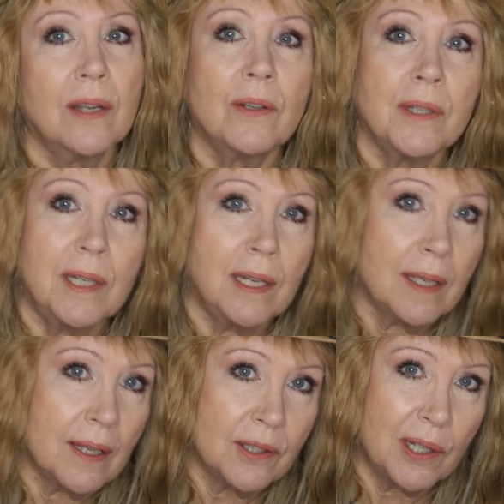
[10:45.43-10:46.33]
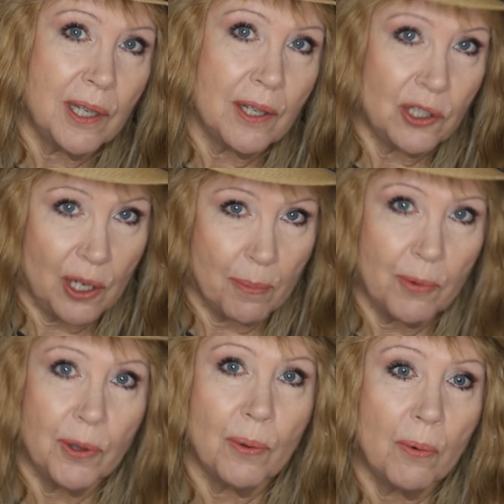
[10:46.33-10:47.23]
Clinique has to catch up
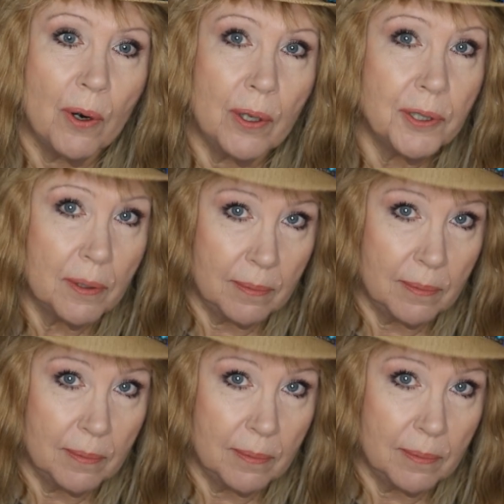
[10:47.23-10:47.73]
with the world,